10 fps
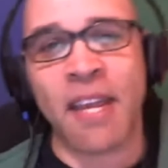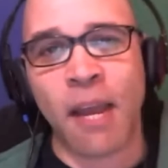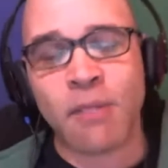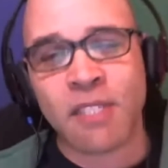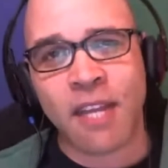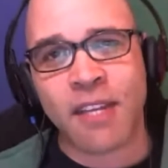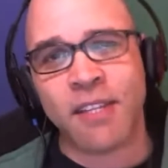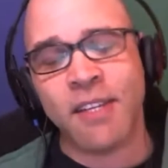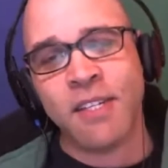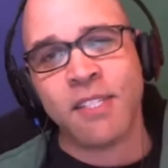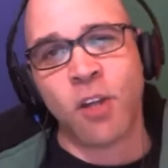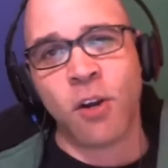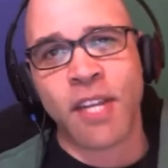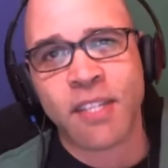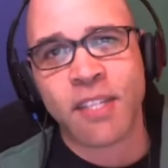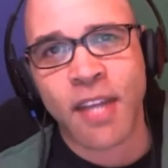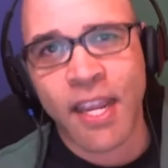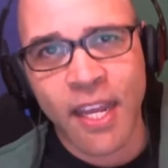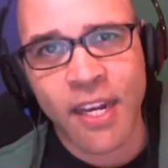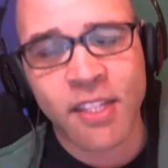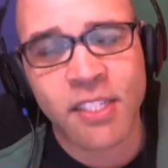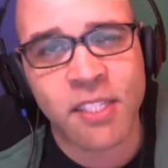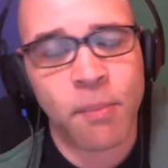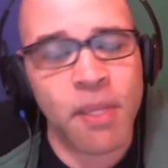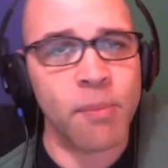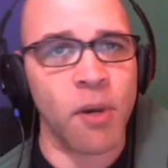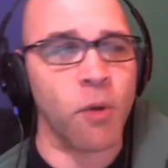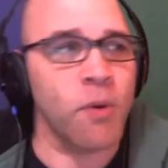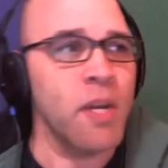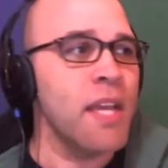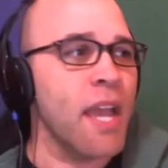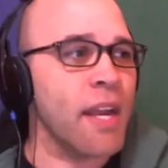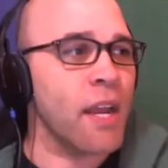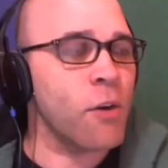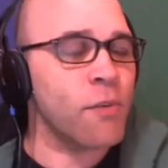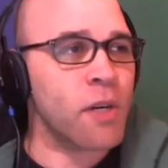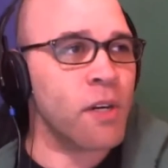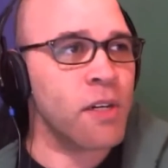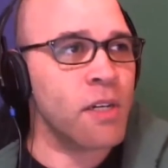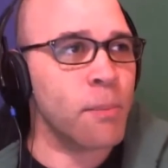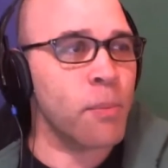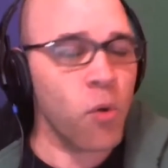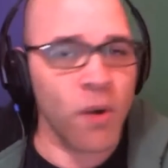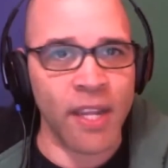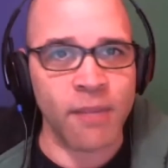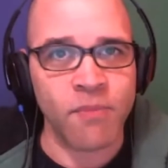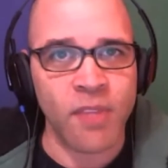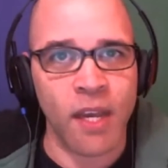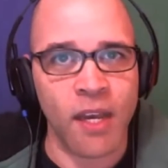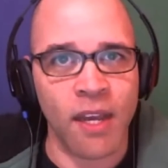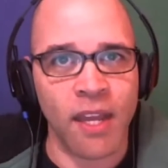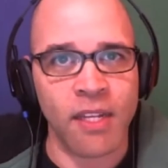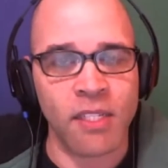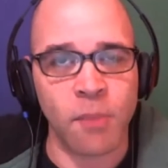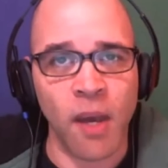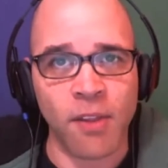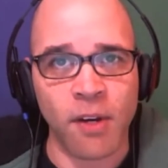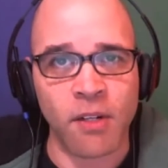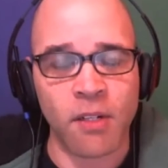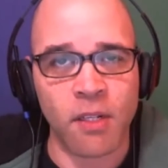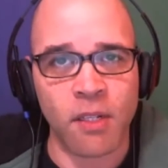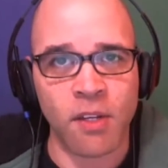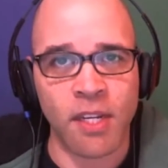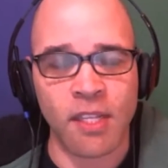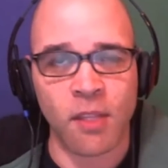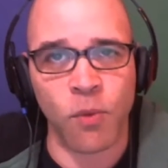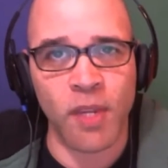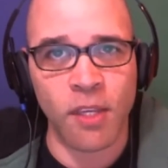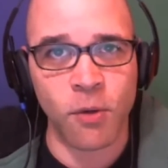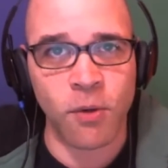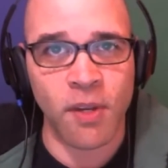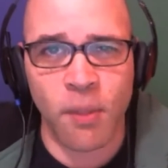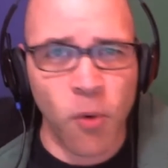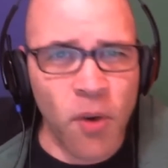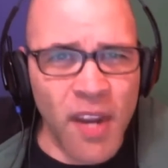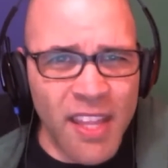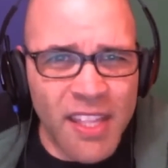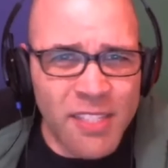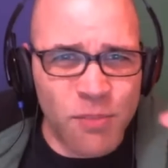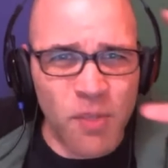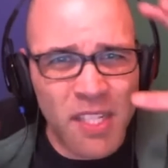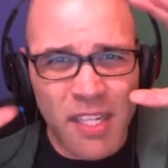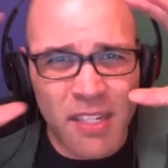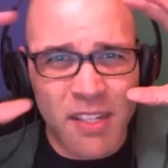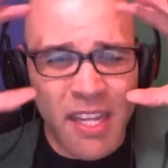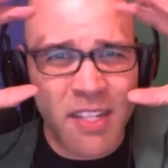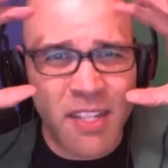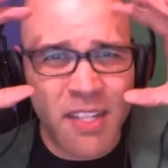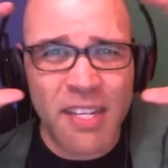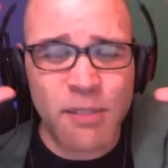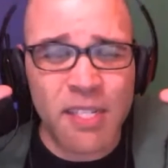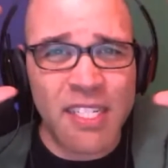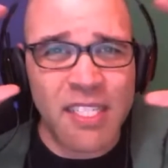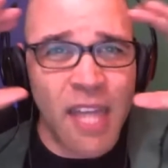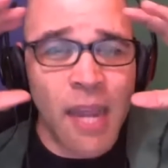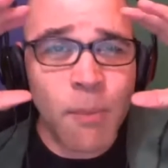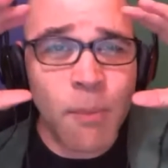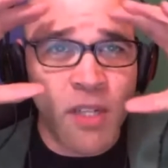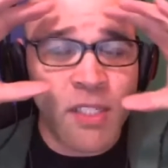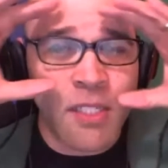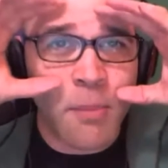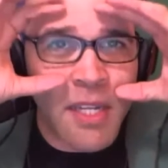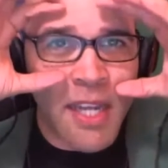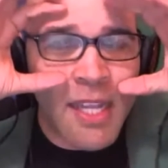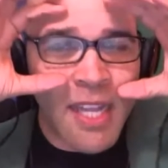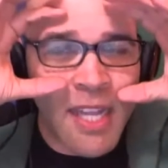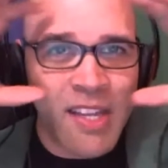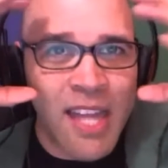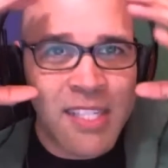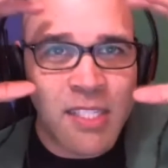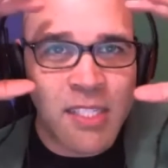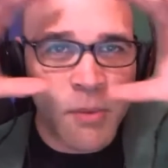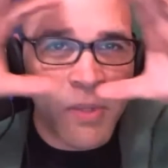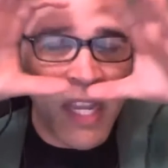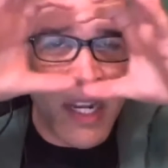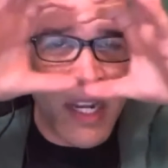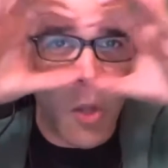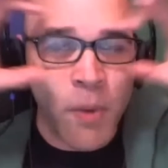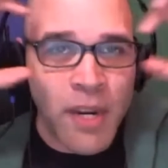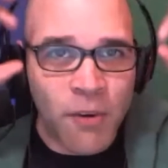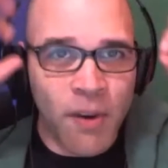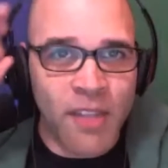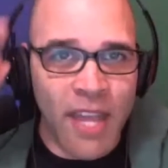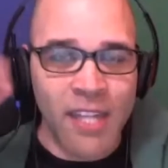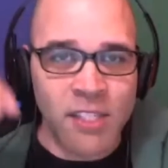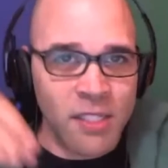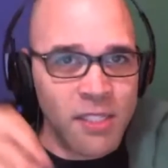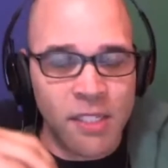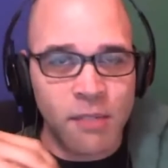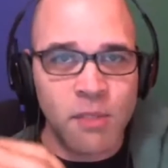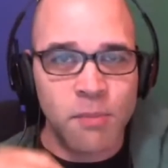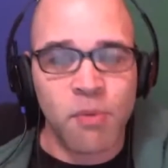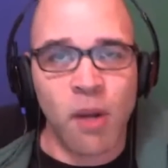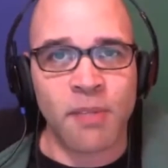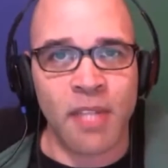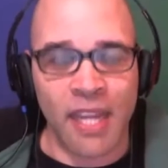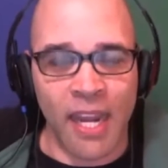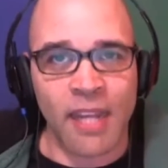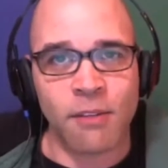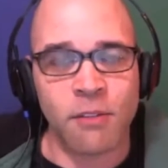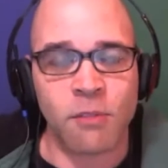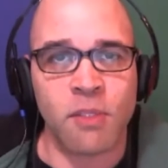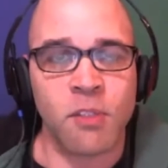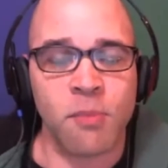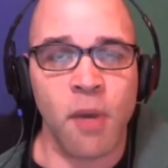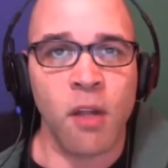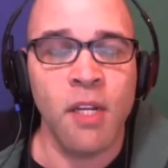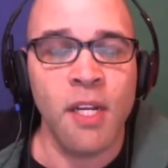I was at Target today getting this Amiibo, and I overheard a boy and his mother were looking at the Wii U, and the boy had these really, like, he was like a cyborg or something. He had, like, glasses that were, like, glowing around the edges, and he was probably, like, 8. He was real small.